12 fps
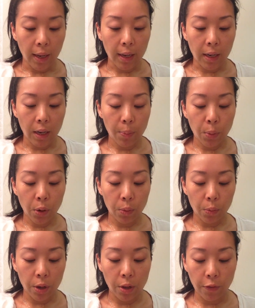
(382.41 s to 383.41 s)
At any
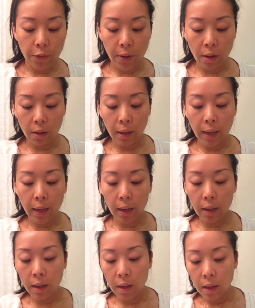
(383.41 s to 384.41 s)
point where you feel like